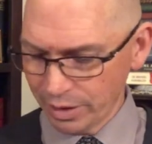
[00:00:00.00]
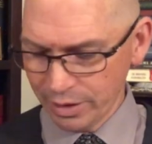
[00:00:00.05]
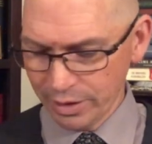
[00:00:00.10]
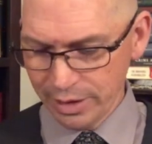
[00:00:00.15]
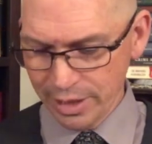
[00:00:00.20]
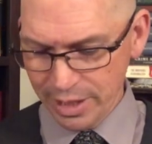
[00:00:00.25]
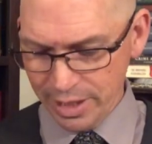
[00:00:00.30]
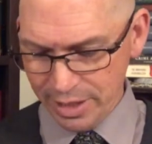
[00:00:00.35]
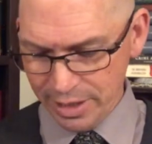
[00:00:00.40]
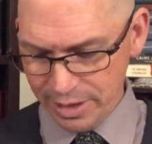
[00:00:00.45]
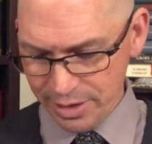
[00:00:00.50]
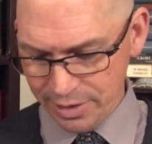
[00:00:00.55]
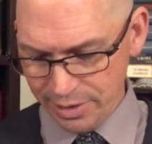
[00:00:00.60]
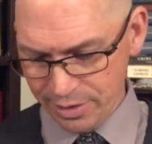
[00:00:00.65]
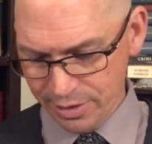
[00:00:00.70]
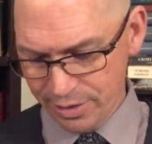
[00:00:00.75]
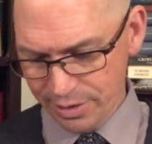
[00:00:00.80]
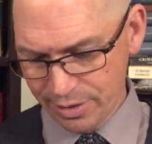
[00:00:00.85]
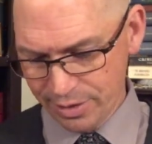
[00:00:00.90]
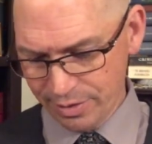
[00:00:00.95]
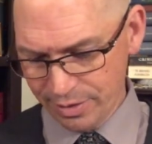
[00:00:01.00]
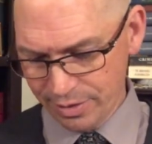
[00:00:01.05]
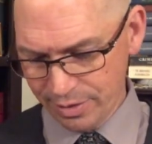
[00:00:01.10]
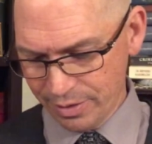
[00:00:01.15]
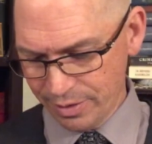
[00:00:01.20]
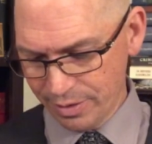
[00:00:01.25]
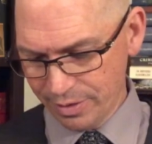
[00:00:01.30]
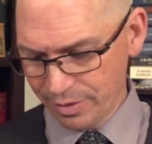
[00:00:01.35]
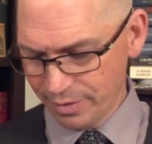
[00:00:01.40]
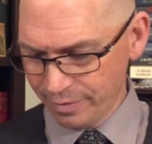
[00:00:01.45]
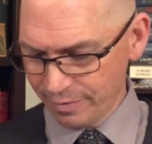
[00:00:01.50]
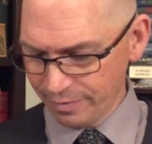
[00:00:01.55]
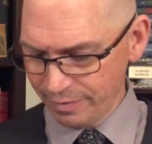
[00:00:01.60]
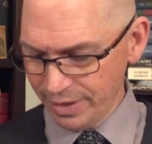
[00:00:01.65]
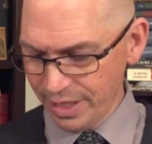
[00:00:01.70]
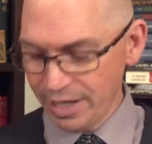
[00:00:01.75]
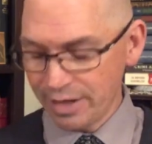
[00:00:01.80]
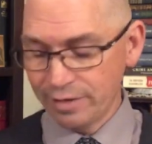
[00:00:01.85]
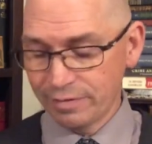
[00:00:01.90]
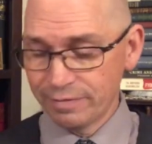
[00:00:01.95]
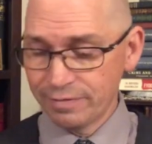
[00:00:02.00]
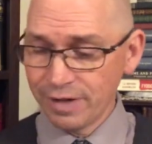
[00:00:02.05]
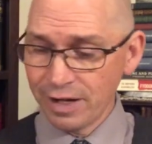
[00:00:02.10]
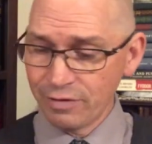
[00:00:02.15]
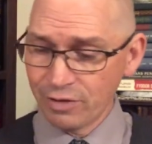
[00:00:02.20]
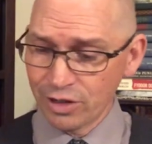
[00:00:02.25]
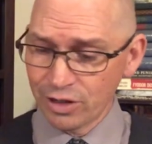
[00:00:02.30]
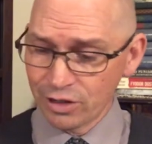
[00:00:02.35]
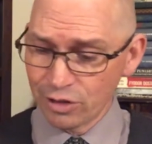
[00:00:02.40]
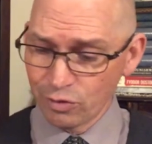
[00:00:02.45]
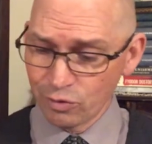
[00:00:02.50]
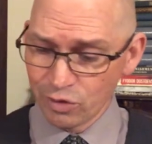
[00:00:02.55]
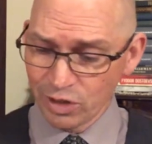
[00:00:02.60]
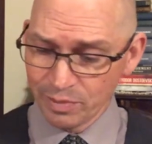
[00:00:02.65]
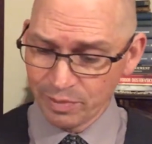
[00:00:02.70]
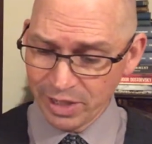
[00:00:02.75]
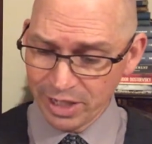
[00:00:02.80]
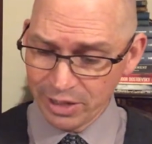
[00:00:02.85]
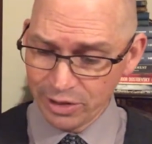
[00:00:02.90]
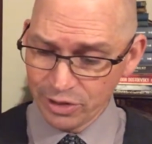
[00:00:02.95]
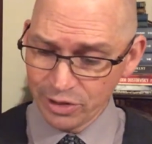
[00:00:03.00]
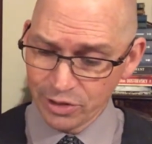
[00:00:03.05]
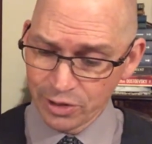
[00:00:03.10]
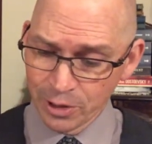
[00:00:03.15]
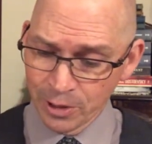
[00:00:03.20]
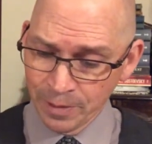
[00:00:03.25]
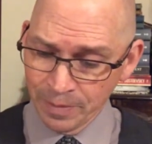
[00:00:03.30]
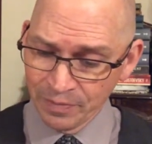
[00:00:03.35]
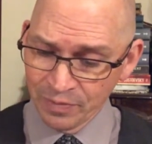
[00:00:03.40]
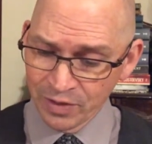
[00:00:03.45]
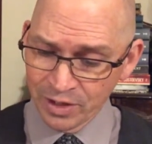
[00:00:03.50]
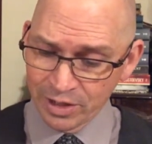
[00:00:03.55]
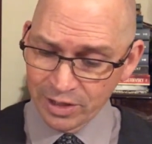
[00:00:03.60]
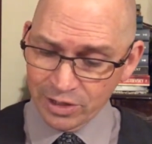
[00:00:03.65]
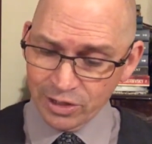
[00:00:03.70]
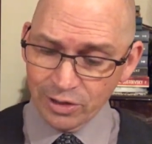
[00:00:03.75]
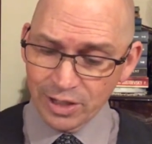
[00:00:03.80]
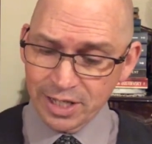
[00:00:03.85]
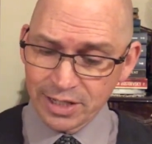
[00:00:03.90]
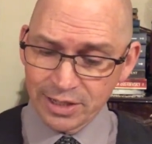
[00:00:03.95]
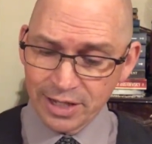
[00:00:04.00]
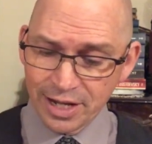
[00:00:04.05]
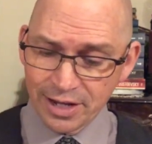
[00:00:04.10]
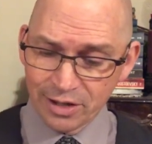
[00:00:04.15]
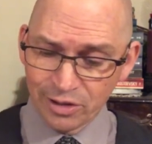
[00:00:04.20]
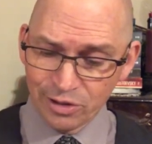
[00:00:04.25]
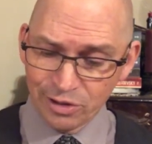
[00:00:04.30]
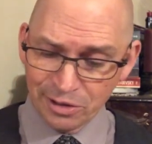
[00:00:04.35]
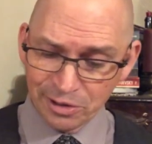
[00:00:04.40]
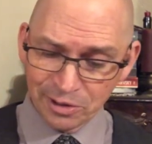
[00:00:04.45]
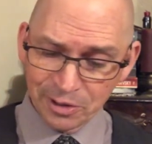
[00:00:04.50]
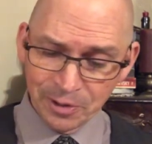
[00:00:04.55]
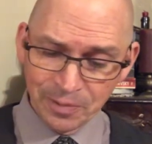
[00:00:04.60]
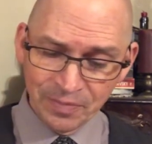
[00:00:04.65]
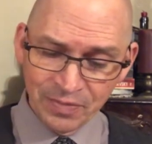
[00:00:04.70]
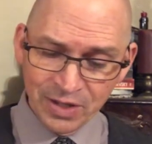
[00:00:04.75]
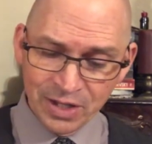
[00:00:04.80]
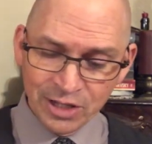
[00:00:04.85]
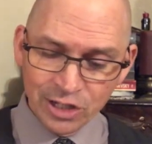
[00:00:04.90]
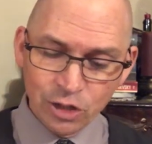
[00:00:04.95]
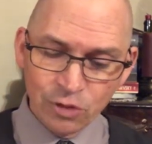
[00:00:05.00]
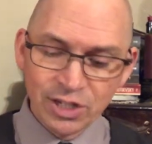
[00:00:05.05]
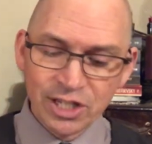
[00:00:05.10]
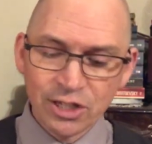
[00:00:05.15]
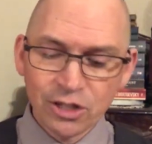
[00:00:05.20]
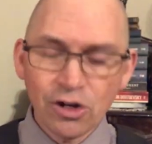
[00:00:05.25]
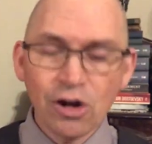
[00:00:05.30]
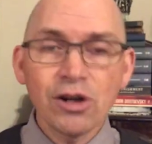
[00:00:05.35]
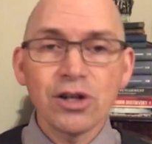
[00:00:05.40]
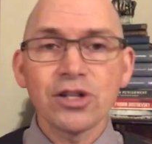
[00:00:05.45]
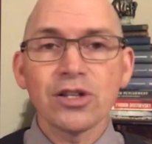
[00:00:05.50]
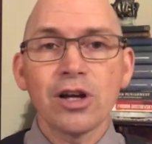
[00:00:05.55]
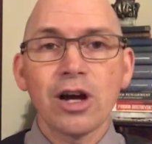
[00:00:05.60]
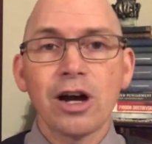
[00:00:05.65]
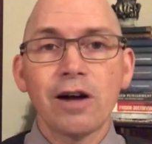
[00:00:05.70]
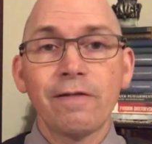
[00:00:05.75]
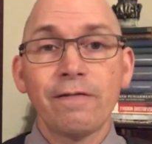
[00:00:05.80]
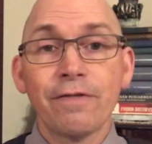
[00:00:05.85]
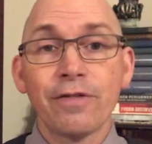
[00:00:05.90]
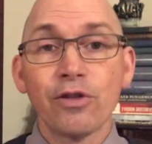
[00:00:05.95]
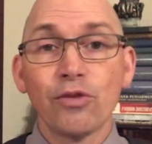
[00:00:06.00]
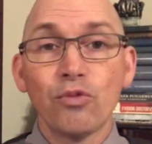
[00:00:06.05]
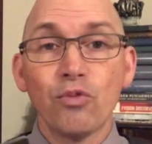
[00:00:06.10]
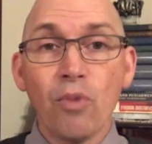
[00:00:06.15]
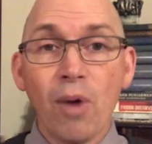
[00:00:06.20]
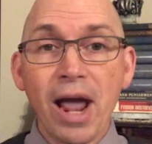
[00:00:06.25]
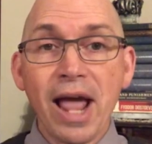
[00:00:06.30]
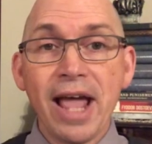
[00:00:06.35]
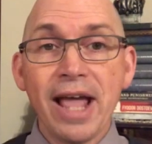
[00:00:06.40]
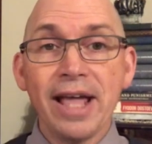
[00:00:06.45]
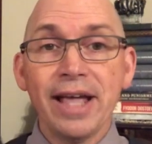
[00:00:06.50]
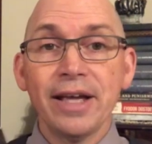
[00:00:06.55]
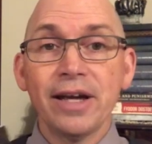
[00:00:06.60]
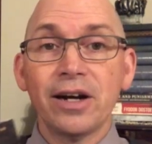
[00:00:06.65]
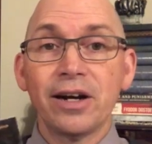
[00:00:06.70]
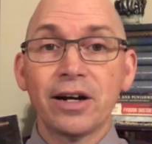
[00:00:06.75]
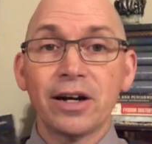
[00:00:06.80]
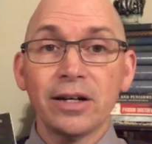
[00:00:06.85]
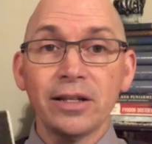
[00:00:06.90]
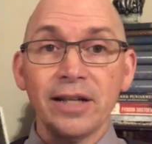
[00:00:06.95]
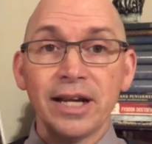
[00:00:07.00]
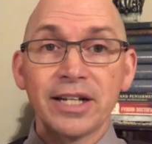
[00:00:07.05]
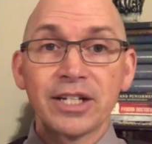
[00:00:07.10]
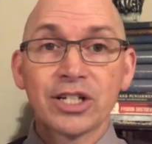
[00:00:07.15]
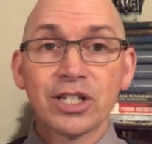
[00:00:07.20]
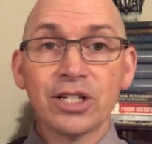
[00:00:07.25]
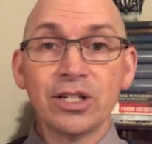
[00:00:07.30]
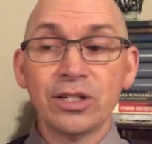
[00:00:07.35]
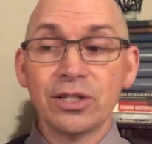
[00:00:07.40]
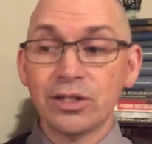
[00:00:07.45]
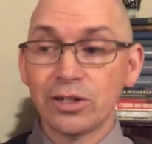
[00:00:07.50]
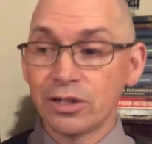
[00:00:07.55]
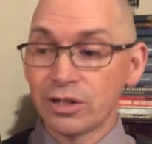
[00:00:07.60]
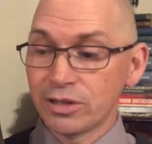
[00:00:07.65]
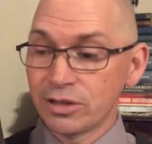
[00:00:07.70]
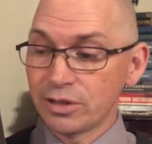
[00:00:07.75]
Yeah, it's, yeah, 501 pages. So let's take a look. So it starts off the way a collection,